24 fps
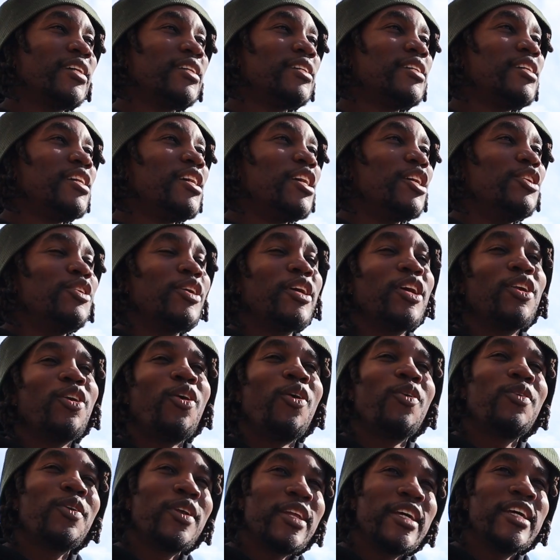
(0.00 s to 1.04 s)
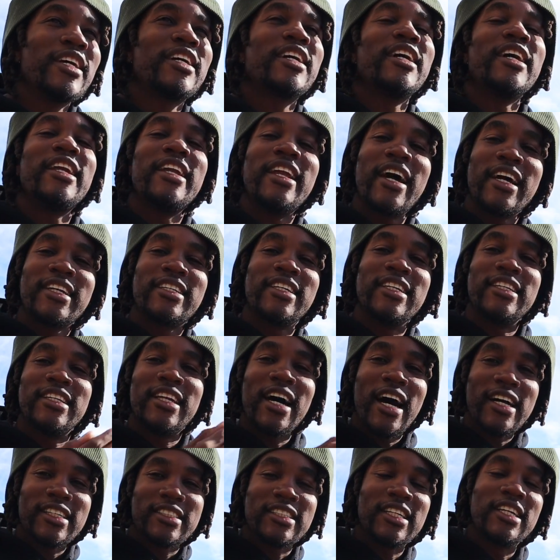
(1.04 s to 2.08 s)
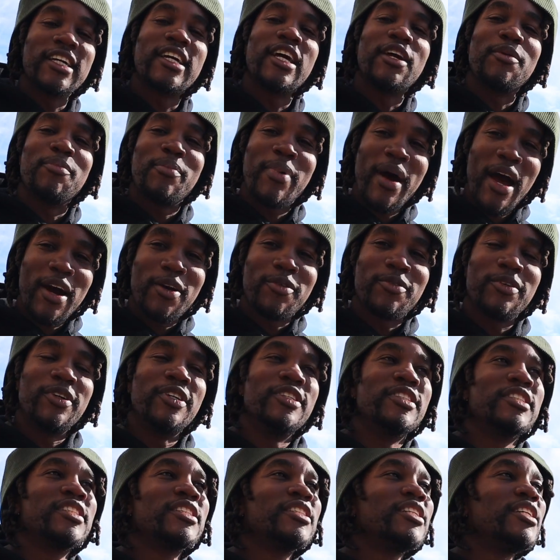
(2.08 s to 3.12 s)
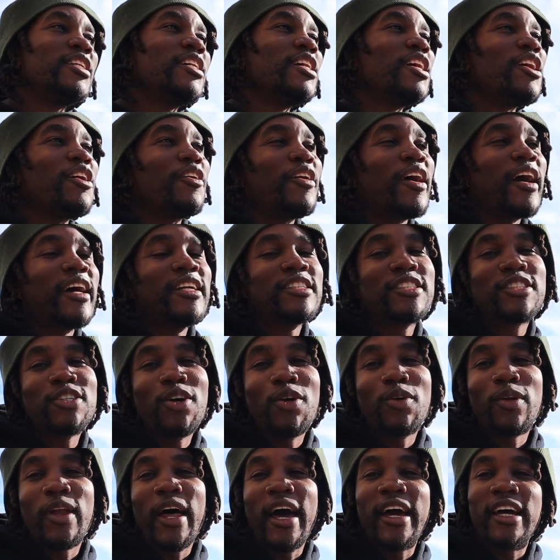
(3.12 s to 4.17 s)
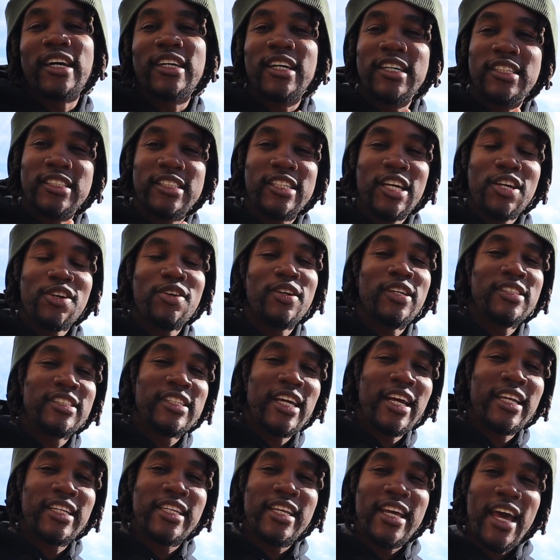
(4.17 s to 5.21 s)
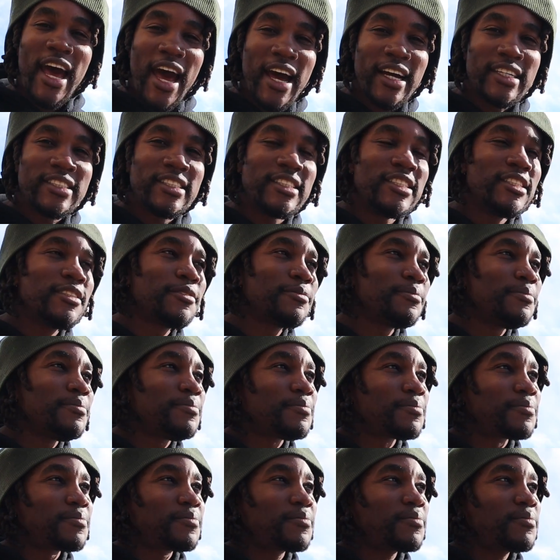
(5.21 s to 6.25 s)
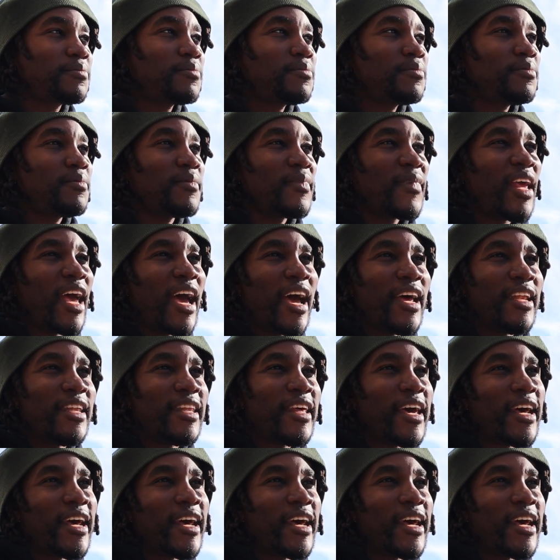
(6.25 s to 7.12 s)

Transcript: you can only connect the dots looking backwards, right? So, like, continue to take the action and